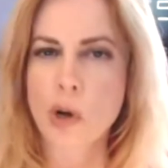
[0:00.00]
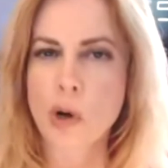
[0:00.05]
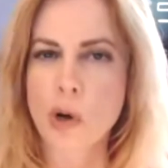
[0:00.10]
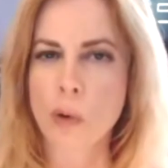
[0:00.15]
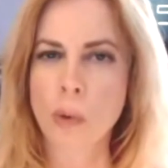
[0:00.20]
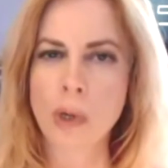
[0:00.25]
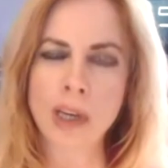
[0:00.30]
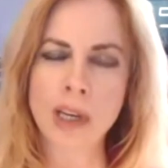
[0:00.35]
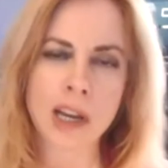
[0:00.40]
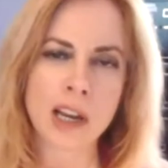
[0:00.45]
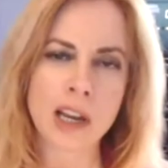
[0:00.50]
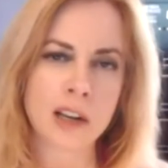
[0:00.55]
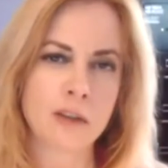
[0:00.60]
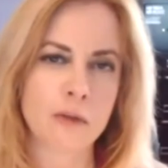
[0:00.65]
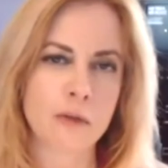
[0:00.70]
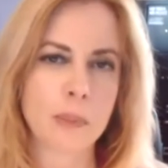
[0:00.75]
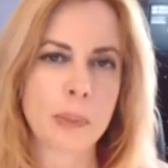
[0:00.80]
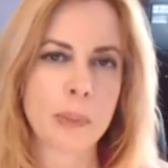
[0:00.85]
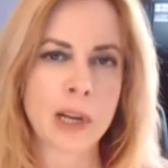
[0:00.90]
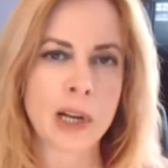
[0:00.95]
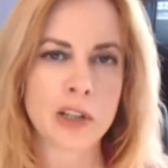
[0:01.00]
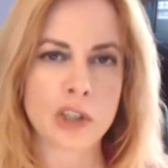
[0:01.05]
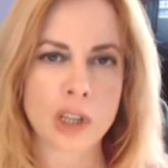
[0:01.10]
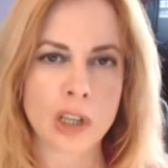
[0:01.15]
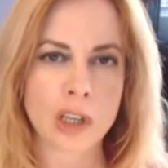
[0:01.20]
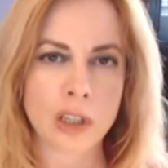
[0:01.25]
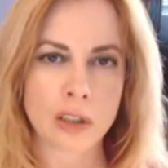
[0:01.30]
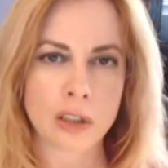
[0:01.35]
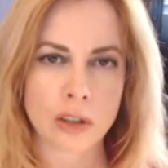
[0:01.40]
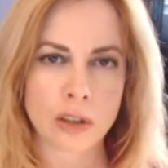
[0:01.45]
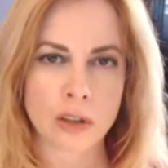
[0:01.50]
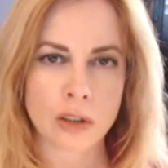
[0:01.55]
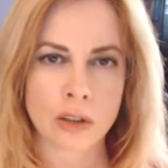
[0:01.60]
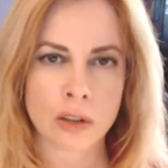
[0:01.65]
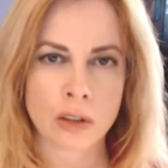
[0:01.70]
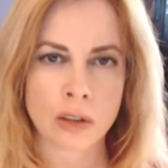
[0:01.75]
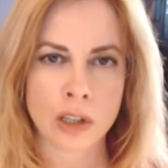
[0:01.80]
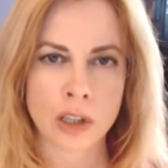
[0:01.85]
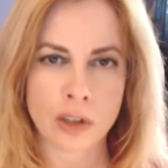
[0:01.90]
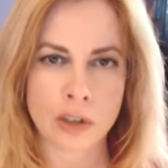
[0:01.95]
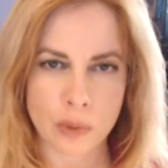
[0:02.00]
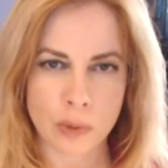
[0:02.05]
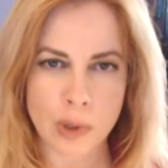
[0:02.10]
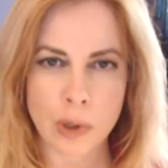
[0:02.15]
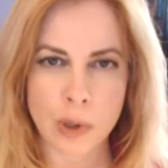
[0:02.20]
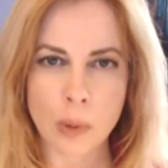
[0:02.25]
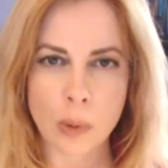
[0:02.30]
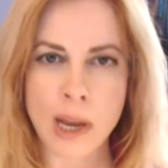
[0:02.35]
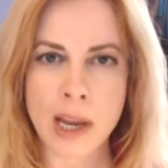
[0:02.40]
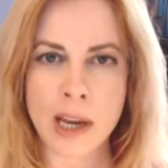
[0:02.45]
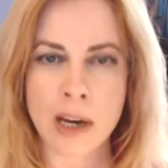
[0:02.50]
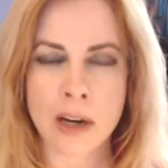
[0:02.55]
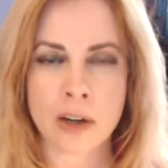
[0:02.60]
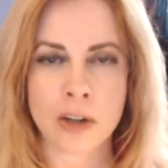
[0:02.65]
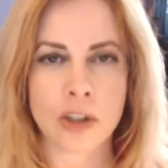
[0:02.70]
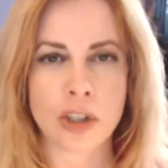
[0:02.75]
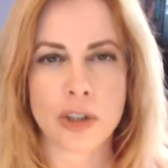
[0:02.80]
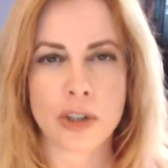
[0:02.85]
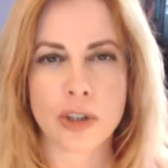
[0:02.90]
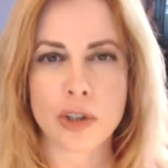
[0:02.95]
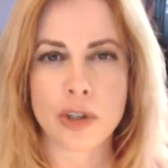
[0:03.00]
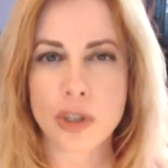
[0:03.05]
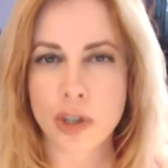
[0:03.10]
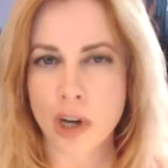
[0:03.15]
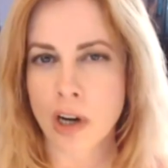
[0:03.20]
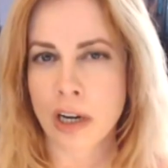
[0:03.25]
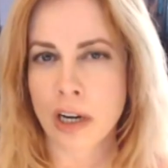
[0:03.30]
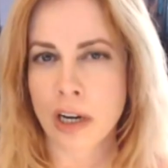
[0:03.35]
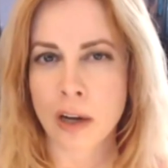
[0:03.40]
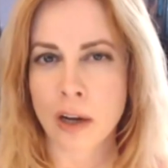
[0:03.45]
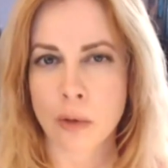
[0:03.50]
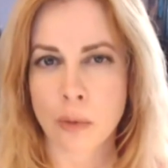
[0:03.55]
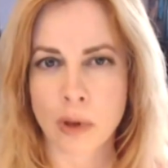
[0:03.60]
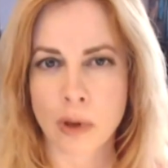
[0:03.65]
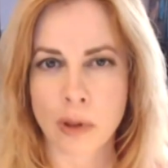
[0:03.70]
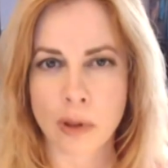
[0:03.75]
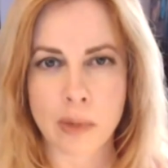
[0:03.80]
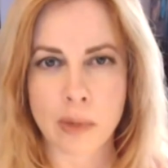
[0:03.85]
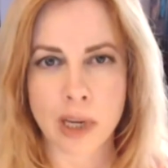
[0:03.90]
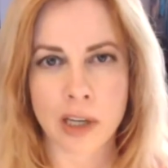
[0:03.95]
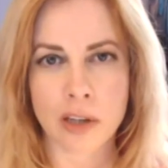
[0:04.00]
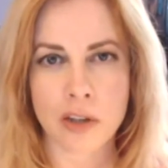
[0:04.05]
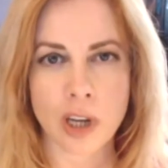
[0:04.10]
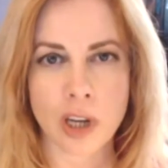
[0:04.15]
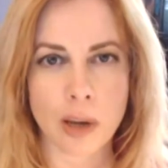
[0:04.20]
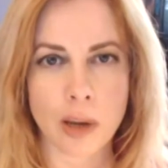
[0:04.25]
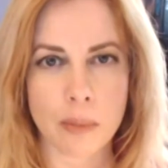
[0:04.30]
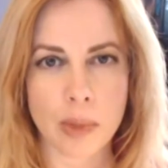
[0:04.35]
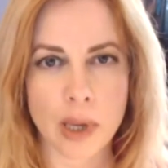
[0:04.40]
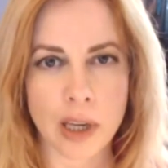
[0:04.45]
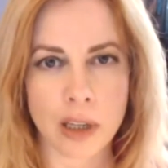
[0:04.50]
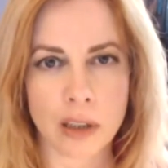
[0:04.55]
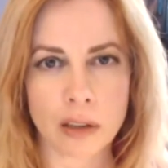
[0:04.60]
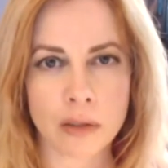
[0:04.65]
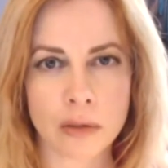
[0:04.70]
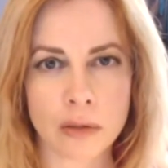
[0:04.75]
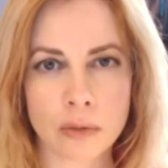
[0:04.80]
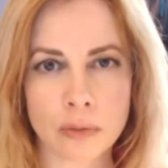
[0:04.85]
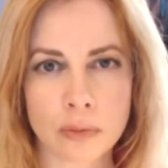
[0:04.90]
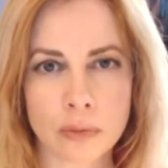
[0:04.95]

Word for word: so what kind of budget is required to start out with a managed campaign?